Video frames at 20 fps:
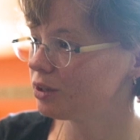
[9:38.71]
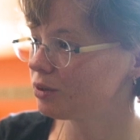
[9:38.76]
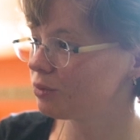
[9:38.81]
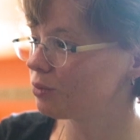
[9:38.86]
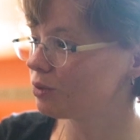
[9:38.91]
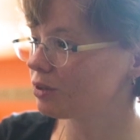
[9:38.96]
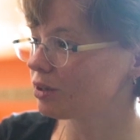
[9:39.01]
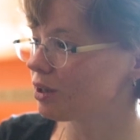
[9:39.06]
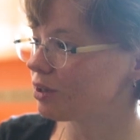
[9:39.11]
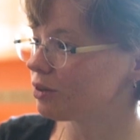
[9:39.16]

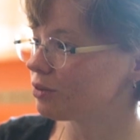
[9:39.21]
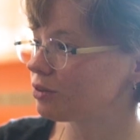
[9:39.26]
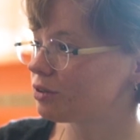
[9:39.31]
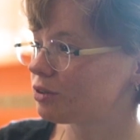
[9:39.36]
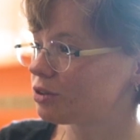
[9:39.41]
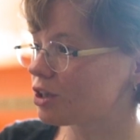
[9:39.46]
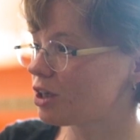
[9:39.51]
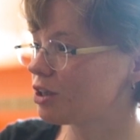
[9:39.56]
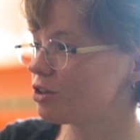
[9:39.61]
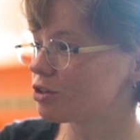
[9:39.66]

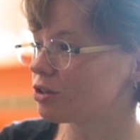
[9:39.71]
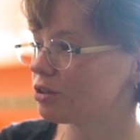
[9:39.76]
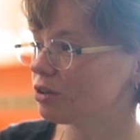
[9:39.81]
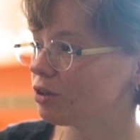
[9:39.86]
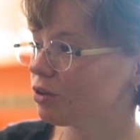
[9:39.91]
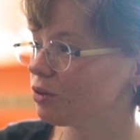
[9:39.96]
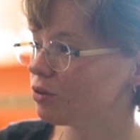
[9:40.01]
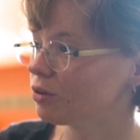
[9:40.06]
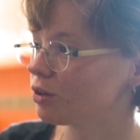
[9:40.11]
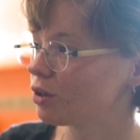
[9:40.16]
without changing
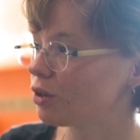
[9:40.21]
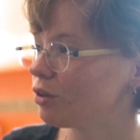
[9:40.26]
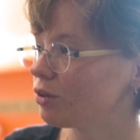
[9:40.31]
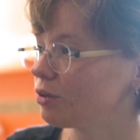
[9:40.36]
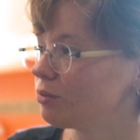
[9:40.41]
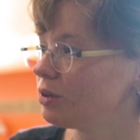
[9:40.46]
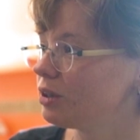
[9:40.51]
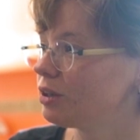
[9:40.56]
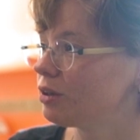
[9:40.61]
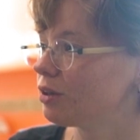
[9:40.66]
the whole
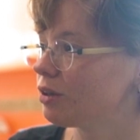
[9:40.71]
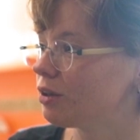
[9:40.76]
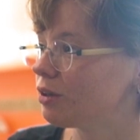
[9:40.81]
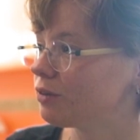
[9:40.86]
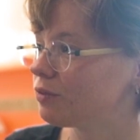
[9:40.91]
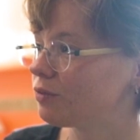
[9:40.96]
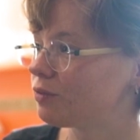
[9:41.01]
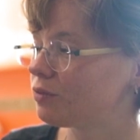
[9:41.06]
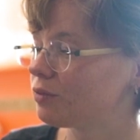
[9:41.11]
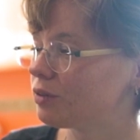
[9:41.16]
economy
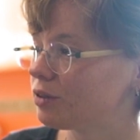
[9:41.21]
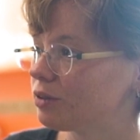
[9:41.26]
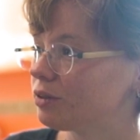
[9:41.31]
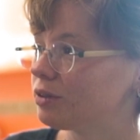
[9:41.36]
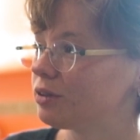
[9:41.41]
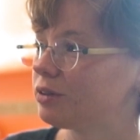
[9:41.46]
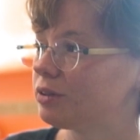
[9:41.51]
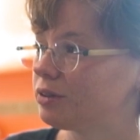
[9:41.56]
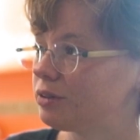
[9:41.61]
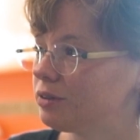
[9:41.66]
of
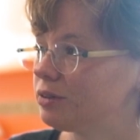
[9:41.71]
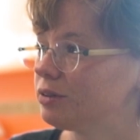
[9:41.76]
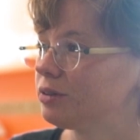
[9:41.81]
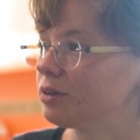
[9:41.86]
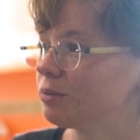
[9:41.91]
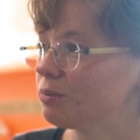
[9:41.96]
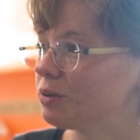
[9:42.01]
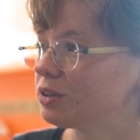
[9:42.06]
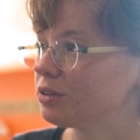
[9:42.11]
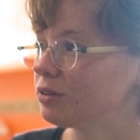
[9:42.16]

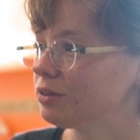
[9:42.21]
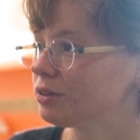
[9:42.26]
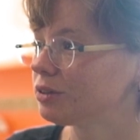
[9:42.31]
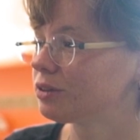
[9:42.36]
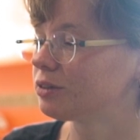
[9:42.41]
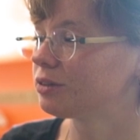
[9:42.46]
the business.